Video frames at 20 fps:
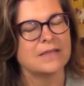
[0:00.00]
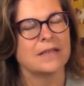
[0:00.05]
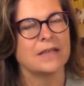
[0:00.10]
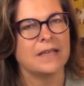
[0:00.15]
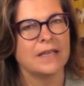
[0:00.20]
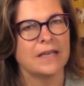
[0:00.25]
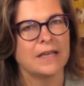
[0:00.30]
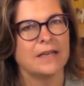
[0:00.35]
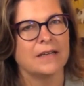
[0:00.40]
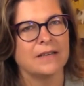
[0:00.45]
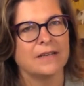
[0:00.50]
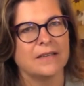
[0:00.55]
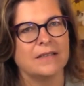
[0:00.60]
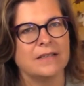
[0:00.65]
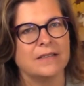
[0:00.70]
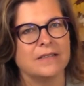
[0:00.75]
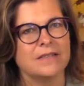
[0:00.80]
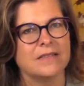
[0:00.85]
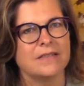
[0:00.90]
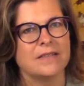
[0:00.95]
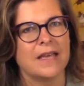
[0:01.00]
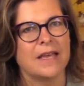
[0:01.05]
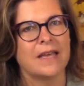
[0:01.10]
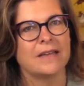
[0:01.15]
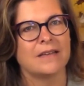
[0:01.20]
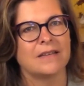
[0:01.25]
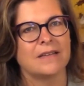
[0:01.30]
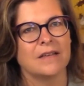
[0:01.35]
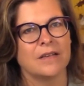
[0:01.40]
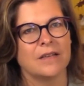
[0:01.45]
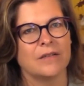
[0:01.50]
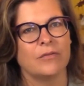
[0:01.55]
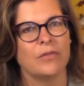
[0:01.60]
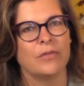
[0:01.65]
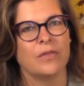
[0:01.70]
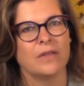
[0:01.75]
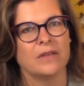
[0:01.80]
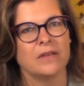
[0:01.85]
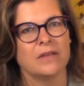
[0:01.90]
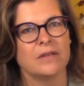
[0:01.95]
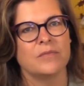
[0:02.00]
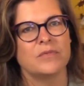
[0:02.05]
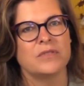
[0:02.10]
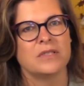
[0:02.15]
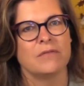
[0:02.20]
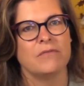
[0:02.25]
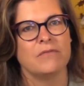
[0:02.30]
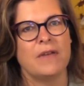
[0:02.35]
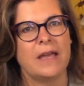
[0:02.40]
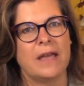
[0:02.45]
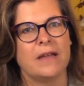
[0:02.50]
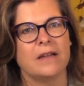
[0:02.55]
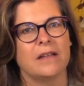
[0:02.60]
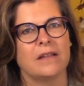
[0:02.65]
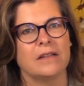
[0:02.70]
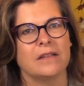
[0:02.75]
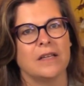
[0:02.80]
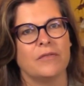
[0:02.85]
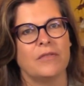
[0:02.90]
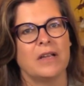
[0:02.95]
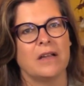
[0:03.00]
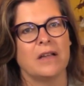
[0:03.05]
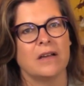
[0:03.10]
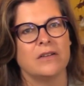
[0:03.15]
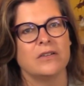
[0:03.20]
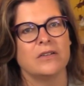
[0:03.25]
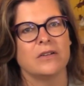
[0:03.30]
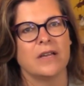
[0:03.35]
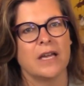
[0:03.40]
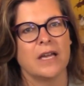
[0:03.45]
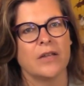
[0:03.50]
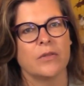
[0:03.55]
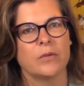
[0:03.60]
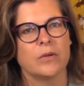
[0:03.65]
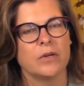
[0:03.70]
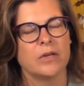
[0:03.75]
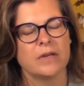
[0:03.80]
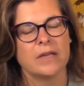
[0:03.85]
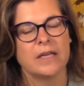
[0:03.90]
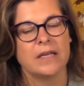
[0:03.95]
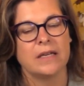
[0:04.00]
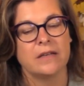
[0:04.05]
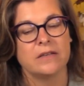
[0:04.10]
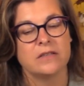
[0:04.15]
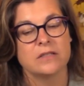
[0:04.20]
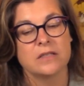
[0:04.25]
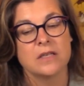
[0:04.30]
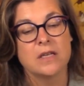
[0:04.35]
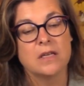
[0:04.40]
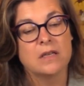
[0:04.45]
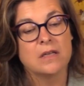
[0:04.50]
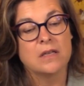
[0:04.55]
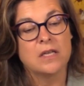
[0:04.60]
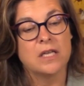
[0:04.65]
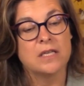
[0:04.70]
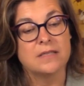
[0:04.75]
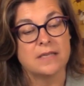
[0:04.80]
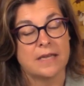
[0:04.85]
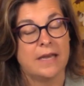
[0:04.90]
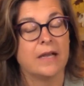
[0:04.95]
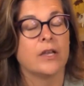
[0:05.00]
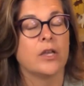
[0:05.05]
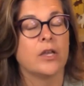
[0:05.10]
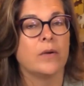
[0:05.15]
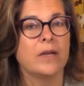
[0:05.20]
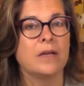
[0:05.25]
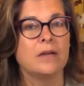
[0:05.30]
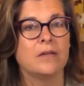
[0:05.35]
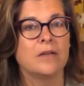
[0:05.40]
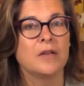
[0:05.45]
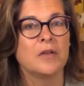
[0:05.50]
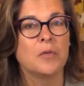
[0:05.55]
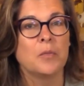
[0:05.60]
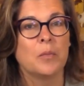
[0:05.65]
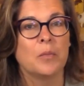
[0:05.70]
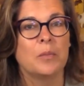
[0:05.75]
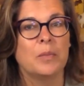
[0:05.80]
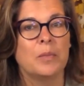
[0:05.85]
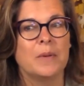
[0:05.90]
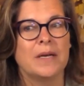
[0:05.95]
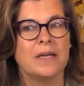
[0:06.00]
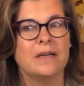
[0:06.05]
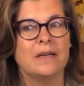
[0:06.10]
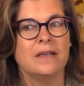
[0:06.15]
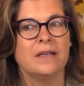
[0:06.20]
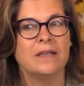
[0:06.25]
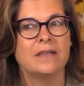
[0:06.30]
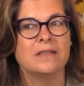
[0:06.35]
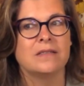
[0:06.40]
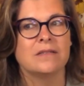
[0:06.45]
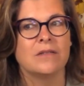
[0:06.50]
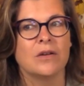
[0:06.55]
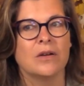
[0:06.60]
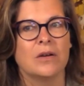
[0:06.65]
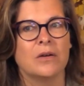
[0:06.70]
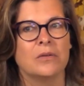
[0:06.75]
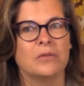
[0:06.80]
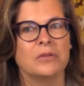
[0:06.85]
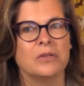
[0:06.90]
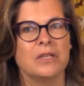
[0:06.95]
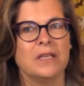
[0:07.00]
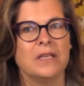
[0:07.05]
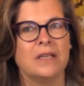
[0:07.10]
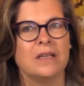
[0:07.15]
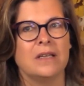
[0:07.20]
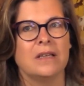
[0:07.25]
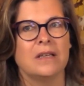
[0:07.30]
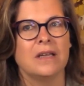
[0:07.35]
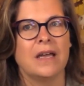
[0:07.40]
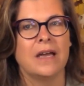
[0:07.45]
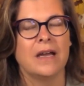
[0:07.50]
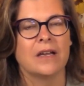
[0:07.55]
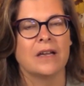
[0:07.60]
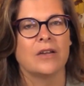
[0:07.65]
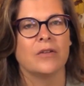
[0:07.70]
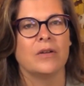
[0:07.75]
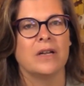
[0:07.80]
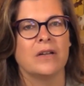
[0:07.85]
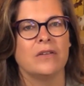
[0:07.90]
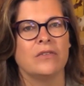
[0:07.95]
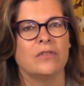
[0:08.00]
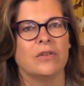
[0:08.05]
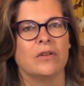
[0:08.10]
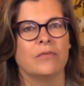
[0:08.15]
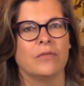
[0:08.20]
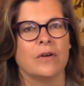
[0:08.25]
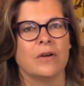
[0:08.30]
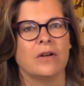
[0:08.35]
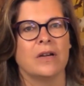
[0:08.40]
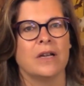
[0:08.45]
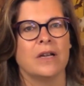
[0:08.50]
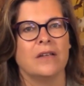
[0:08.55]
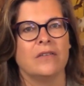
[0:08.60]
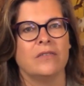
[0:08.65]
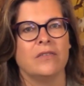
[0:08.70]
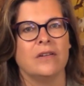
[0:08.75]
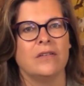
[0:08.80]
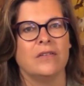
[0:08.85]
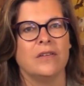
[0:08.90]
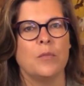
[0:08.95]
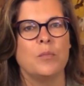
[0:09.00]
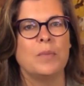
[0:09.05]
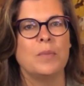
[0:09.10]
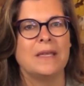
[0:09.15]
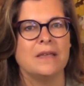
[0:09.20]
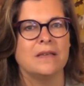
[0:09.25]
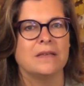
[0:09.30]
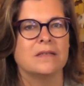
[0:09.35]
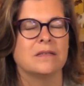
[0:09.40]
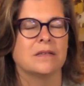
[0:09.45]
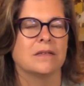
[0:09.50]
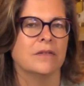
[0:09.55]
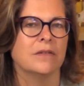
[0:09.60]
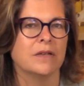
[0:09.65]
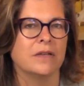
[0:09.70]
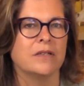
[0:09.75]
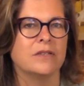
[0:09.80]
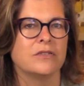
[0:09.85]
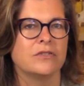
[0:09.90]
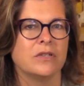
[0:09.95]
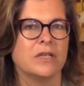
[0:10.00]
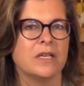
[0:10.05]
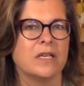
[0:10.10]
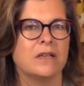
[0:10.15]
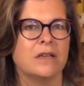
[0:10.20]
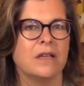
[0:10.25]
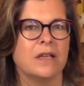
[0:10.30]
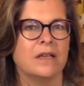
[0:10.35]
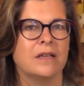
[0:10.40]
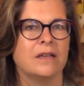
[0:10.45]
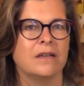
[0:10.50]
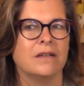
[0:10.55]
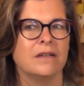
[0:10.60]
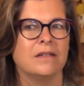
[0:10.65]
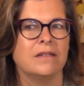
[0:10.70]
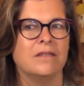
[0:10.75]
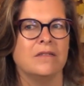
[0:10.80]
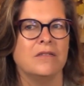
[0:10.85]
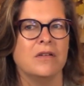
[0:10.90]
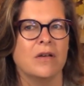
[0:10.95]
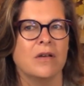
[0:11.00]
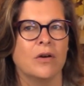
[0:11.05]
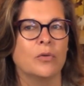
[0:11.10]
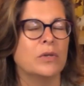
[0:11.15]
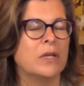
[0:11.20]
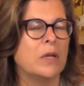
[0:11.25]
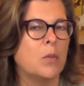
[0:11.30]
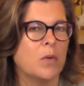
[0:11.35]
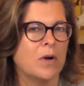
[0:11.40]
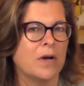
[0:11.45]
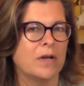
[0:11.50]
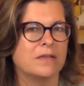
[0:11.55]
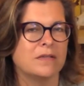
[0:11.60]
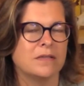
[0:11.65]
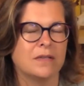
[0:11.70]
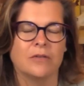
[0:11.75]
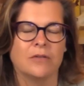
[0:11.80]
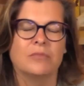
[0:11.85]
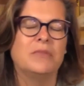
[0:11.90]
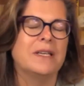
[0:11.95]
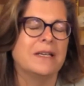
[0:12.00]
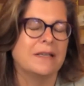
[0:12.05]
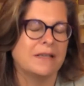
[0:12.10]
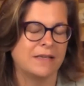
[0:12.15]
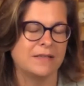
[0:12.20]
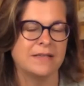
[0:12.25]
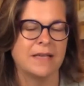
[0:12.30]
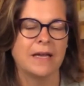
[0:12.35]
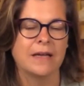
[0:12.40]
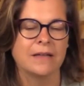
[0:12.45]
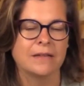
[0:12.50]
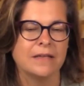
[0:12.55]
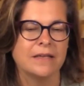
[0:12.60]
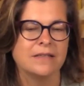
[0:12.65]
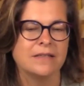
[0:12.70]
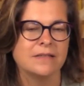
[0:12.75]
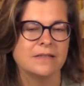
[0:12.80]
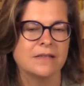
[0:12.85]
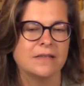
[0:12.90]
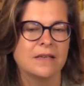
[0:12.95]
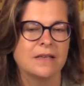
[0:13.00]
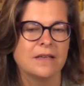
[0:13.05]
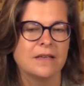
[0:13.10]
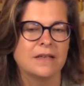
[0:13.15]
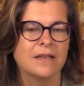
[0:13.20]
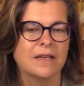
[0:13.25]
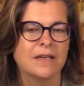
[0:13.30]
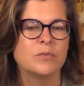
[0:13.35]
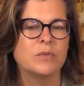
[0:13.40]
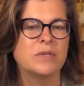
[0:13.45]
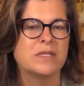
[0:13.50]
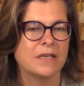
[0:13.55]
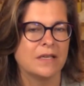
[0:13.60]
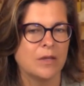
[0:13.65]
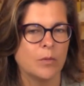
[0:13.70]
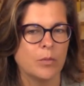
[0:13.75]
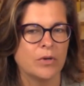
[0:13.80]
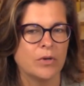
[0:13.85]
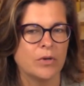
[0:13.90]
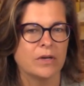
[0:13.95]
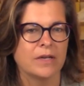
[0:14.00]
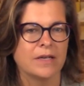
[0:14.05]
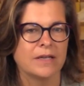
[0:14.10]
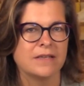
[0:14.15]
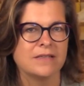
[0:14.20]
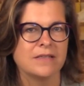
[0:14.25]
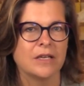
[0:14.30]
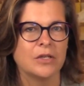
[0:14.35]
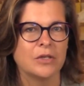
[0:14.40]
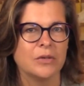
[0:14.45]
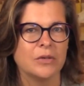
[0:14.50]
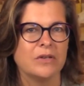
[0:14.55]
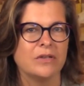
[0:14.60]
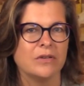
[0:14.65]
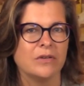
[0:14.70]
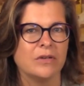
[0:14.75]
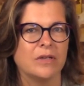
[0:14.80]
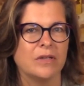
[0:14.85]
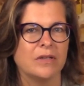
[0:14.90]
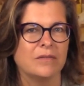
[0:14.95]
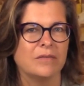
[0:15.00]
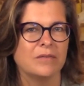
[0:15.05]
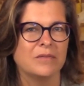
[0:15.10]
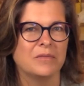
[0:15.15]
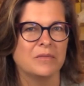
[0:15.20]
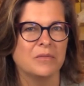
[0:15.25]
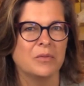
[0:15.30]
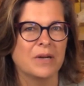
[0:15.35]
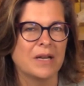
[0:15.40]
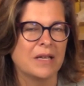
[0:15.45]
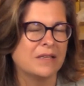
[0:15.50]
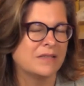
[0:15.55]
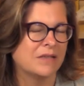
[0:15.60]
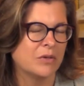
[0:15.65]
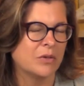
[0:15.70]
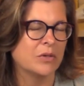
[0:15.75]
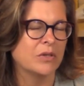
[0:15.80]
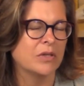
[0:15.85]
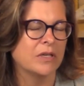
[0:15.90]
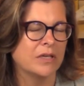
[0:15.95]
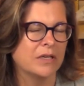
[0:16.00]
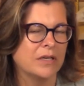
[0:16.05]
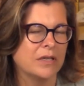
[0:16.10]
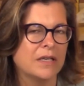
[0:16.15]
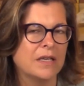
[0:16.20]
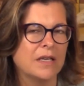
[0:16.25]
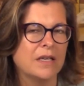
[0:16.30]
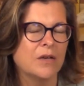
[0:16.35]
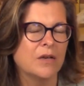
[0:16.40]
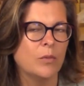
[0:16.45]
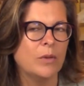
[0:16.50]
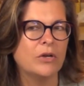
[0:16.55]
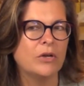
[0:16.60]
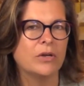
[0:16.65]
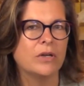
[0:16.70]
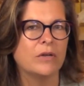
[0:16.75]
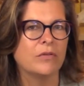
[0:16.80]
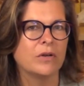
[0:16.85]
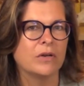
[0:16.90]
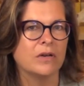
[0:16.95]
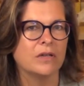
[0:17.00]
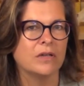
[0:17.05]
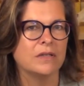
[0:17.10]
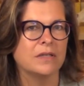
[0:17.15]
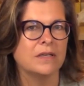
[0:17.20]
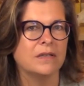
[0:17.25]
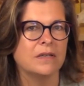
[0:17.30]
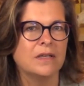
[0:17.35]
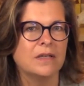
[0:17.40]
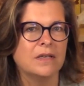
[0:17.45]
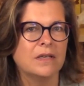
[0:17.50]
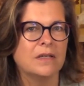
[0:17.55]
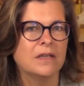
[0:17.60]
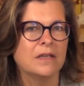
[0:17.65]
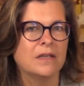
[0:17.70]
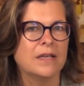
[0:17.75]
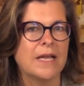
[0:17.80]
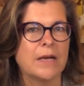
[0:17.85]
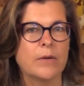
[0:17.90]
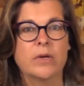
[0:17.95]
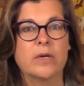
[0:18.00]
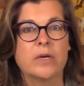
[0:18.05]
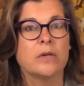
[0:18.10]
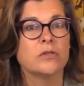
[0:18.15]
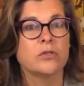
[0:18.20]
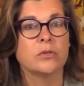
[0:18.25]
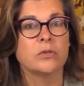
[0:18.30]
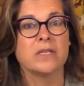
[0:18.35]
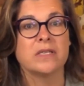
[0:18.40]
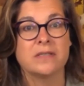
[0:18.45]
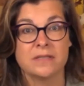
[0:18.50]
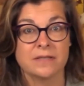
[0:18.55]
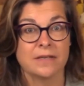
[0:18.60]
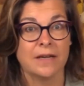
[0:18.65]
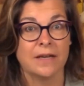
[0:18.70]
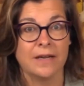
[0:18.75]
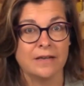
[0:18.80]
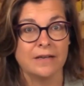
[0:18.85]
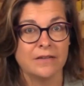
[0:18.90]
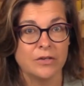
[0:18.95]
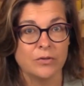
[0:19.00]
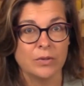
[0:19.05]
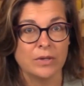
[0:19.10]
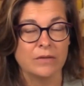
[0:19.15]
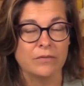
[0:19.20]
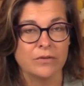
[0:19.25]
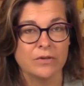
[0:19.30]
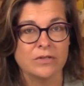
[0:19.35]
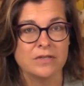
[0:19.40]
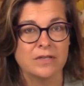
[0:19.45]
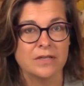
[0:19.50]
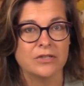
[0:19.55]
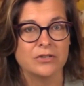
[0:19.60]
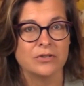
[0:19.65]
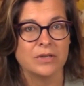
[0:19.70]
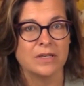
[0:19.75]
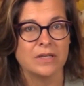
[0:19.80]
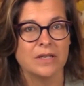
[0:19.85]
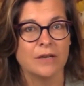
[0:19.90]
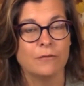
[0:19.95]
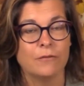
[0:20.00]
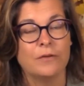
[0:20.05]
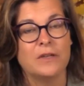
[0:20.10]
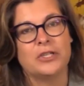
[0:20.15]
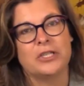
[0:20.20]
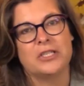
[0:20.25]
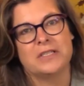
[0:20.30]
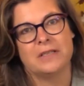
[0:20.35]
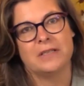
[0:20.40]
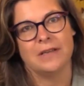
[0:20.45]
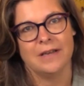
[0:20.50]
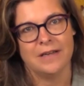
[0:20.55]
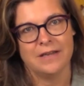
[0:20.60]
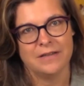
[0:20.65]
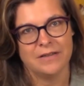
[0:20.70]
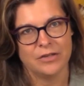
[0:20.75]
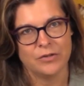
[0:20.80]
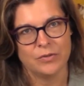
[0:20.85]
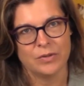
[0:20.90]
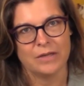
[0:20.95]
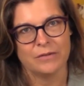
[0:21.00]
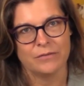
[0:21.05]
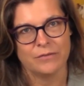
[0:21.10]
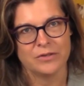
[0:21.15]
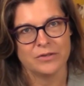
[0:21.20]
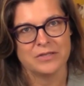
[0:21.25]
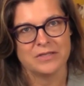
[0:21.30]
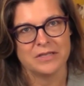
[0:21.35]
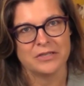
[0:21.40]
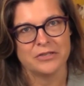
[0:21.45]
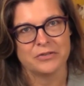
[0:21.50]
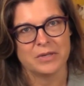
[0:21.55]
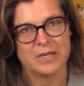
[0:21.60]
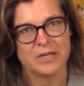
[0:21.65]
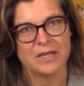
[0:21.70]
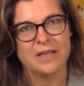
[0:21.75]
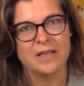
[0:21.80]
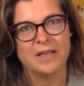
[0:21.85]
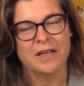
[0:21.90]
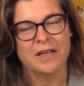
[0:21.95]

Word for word: again is that of the savanna living hunter-gatherer, and it's accurate, but it's only accurate insofar as it is a piece of our history and only one. So yeah, exactly as we say in the book, and as I alluded to in what I said earlier, we could have called it an agriculturalist's guide to the 21st century, a fish's guide to the 21st century.